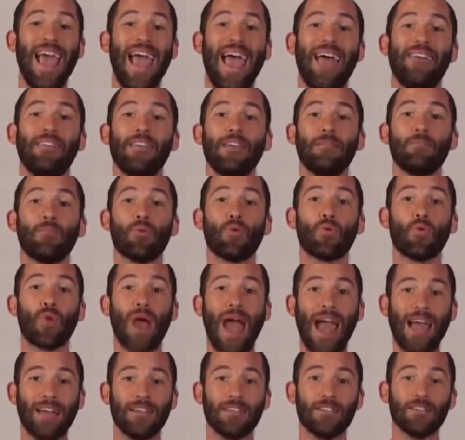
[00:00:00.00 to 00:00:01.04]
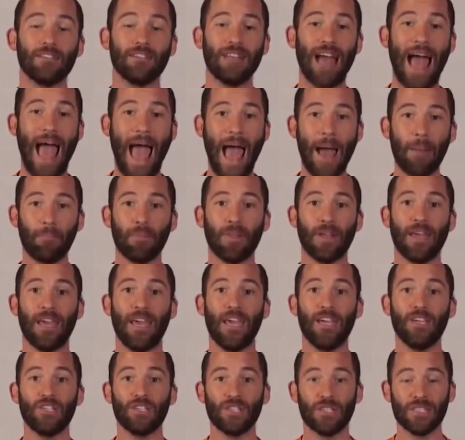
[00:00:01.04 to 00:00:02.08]
and then practical
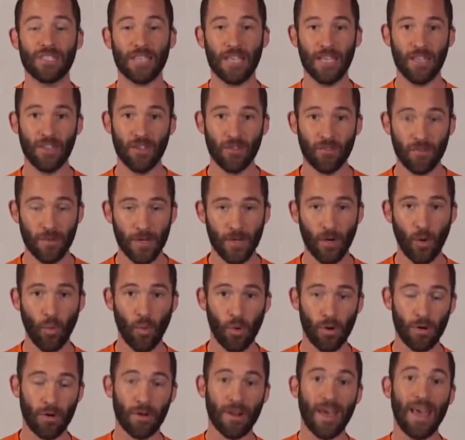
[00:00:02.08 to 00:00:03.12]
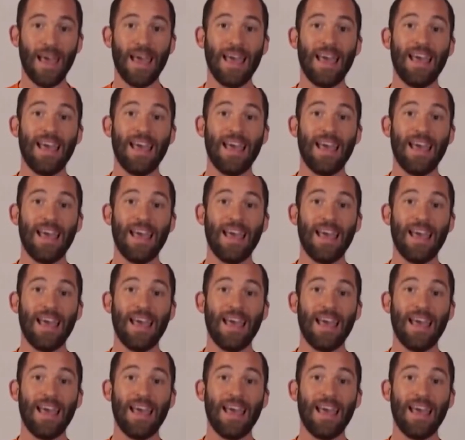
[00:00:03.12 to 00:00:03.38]
applications in the real world.